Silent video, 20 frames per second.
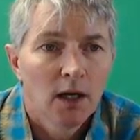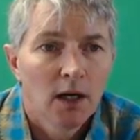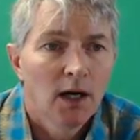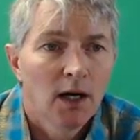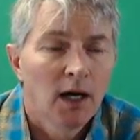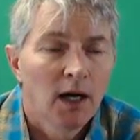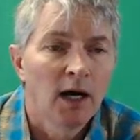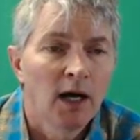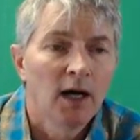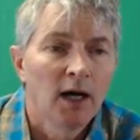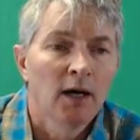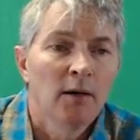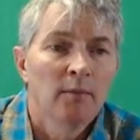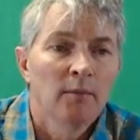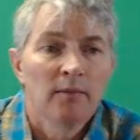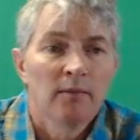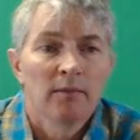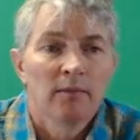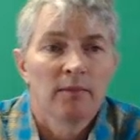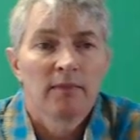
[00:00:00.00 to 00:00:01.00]

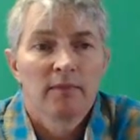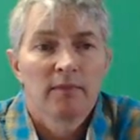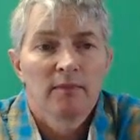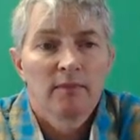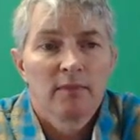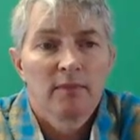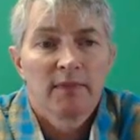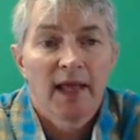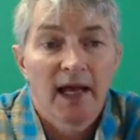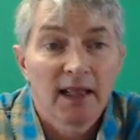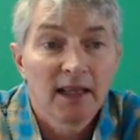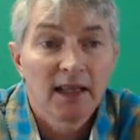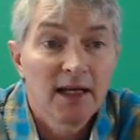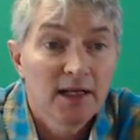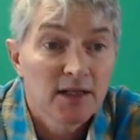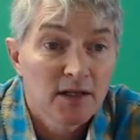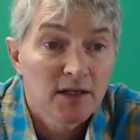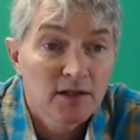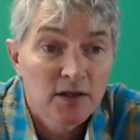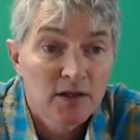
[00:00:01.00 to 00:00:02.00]
That
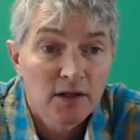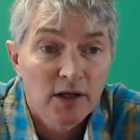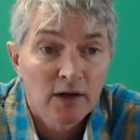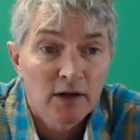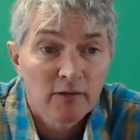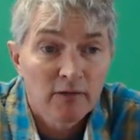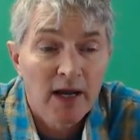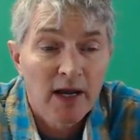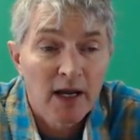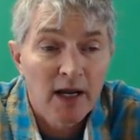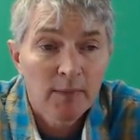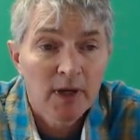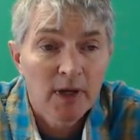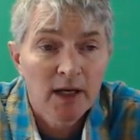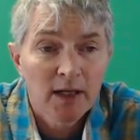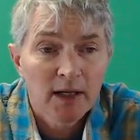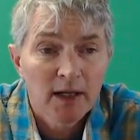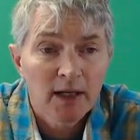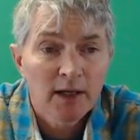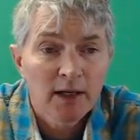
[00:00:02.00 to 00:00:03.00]
leads us to the
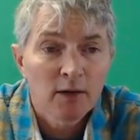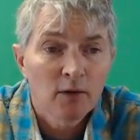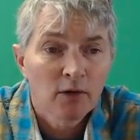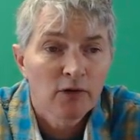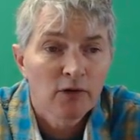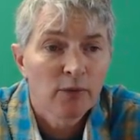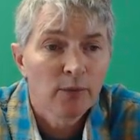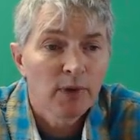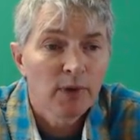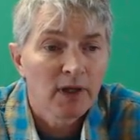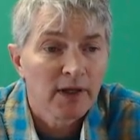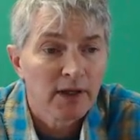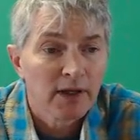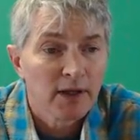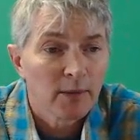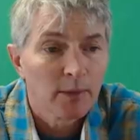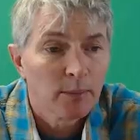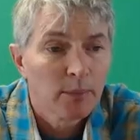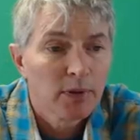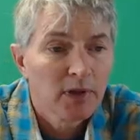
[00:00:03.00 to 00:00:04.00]
arraignment and ultimately
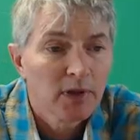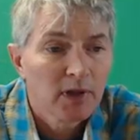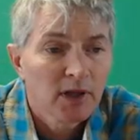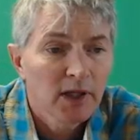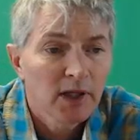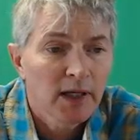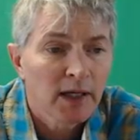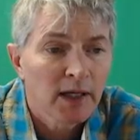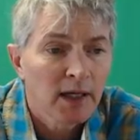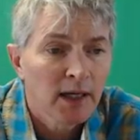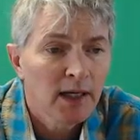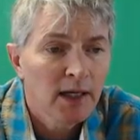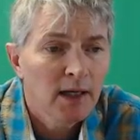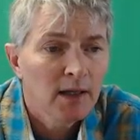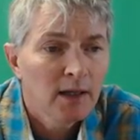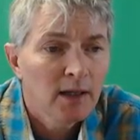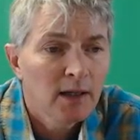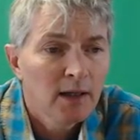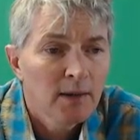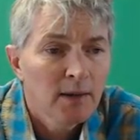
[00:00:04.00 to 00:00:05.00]
the plea.
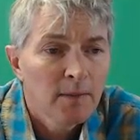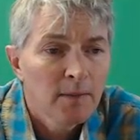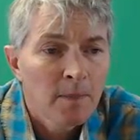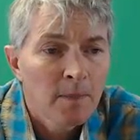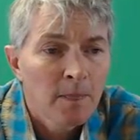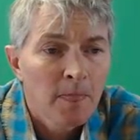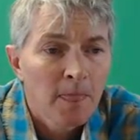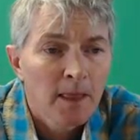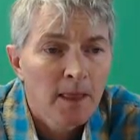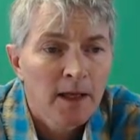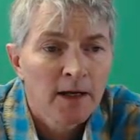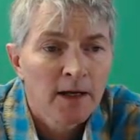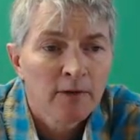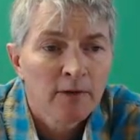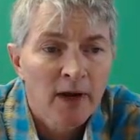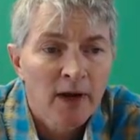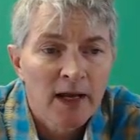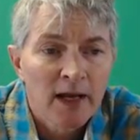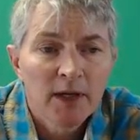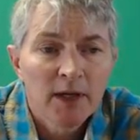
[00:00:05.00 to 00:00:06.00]
An
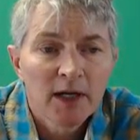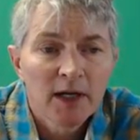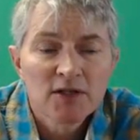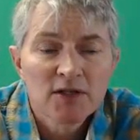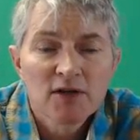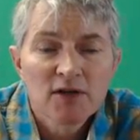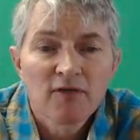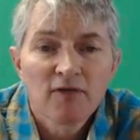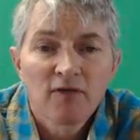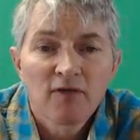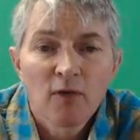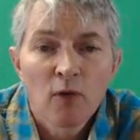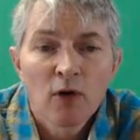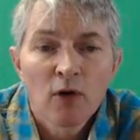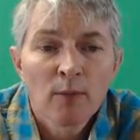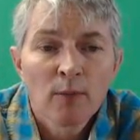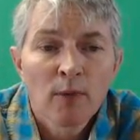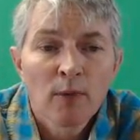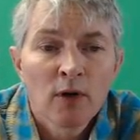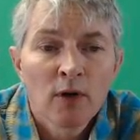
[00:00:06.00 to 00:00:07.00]
arraignment is a
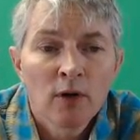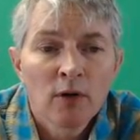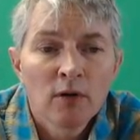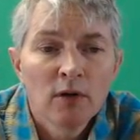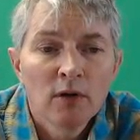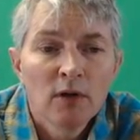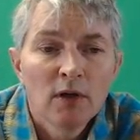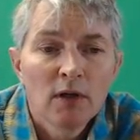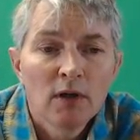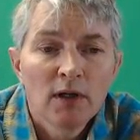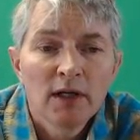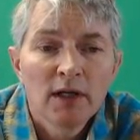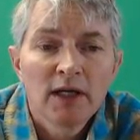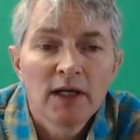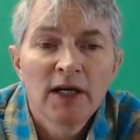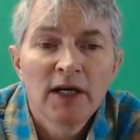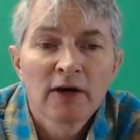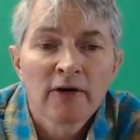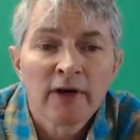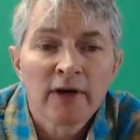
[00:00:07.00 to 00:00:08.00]
formal
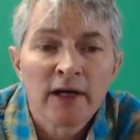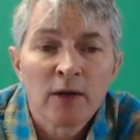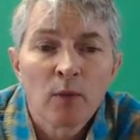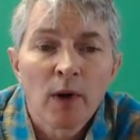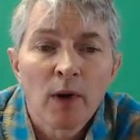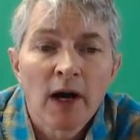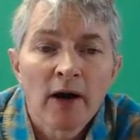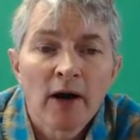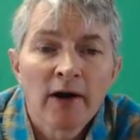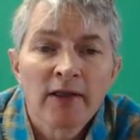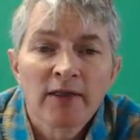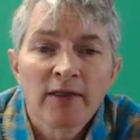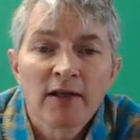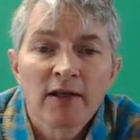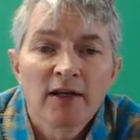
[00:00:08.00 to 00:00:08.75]
hearing wherein the